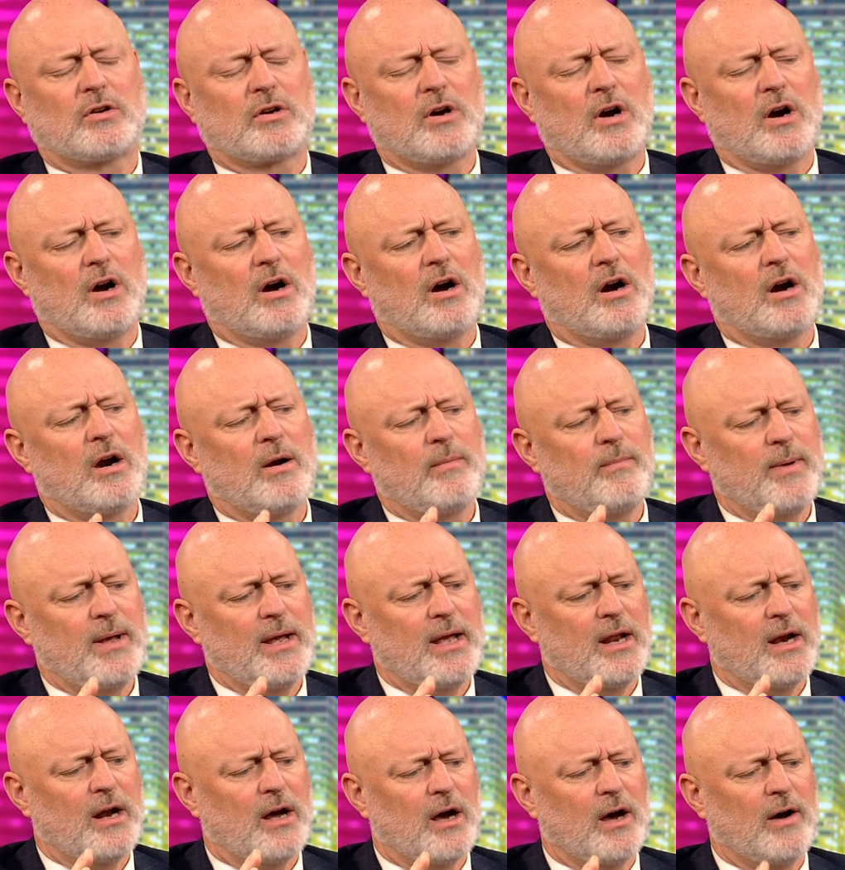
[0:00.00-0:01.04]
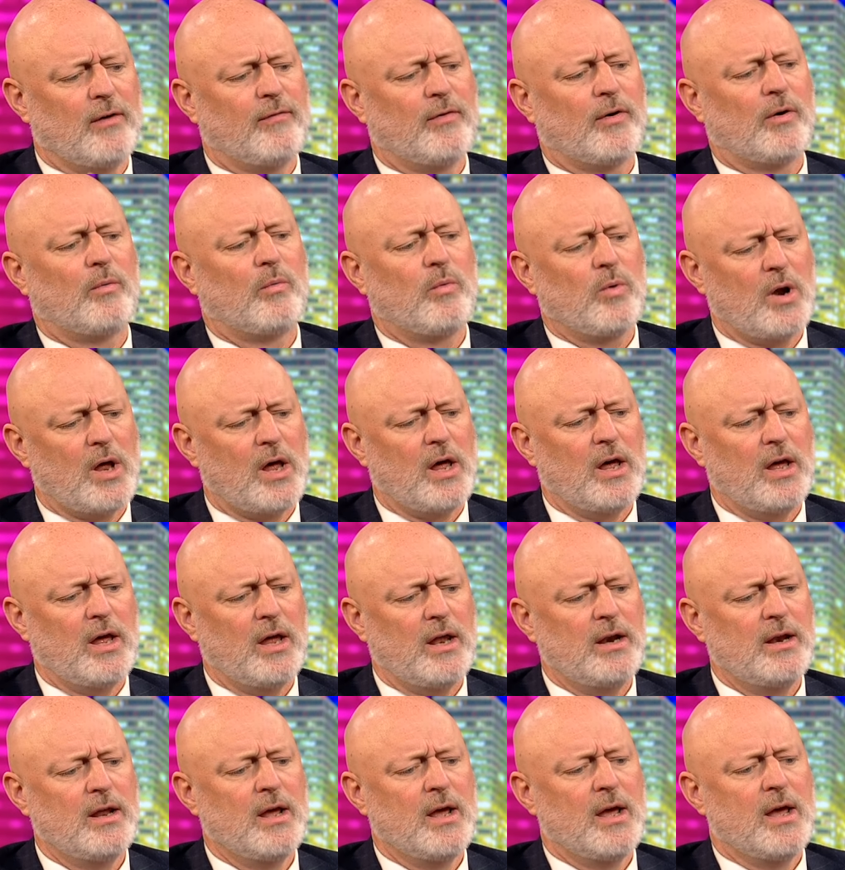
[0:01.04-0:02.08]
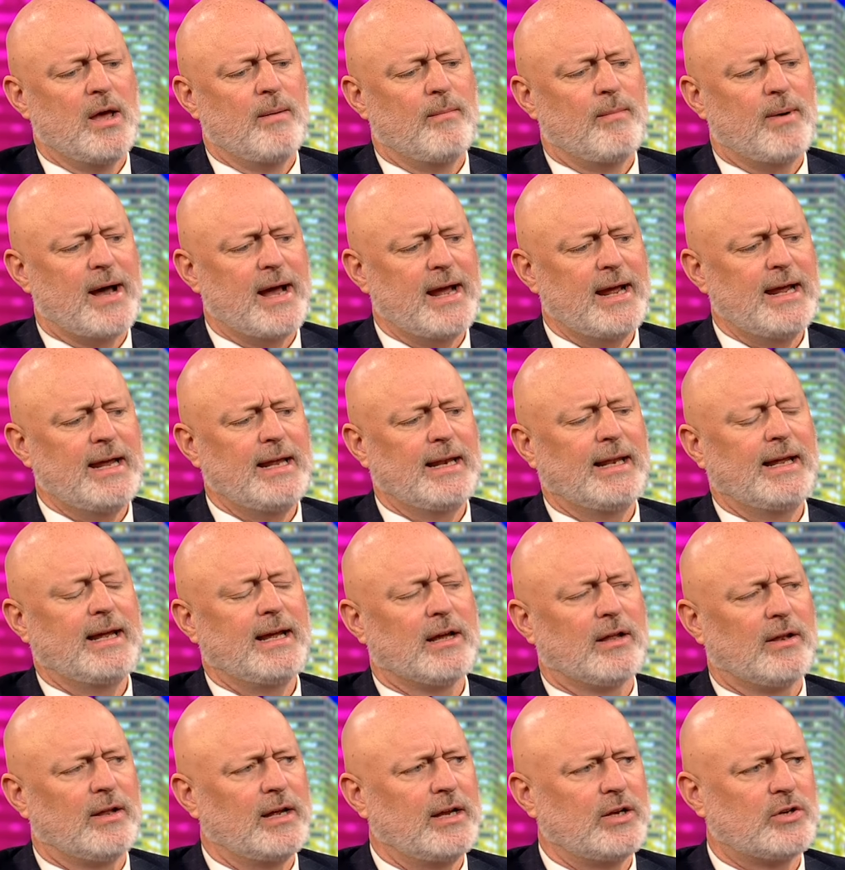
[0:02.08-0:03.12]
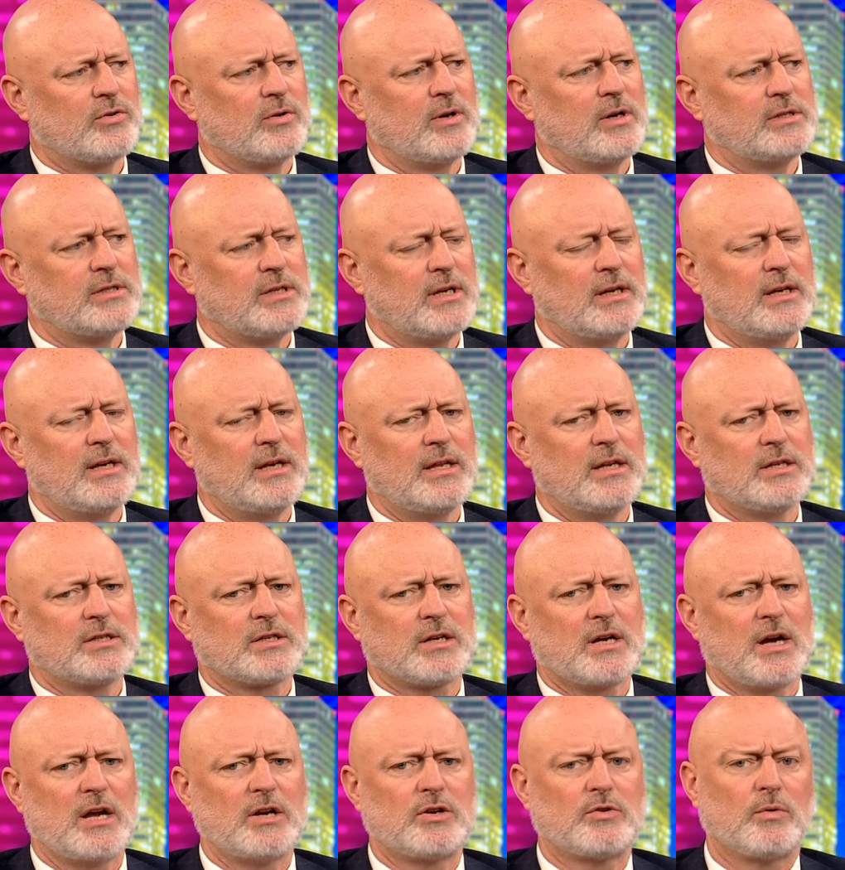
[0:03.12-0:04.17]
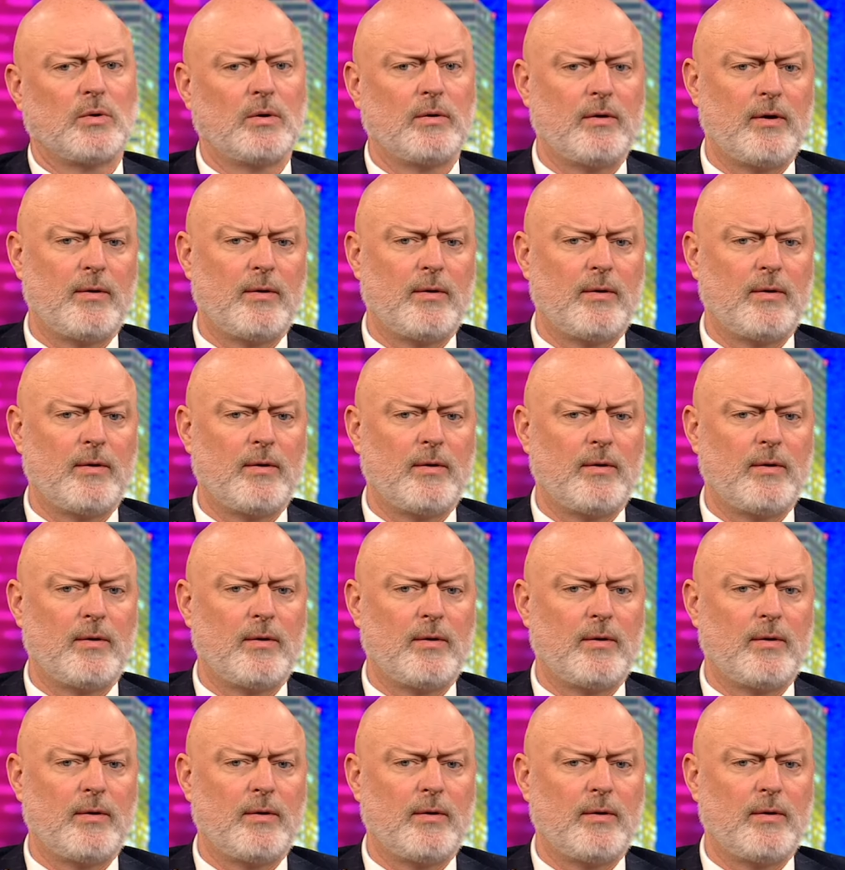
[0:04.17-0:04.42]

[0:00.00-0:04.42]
Guard being overrun by illegal entrants into this country.